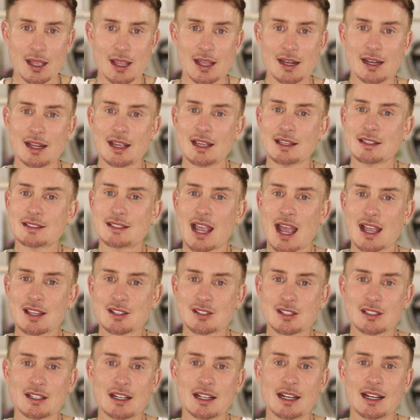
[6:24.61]
It
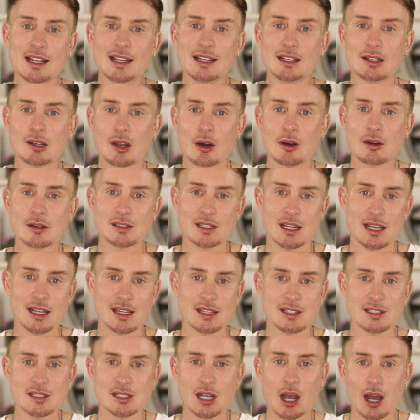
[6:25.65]
intentionally locks
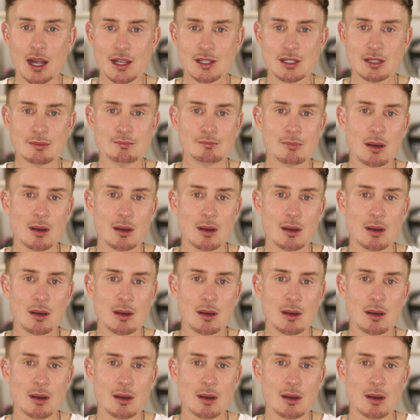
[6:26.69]
its Titan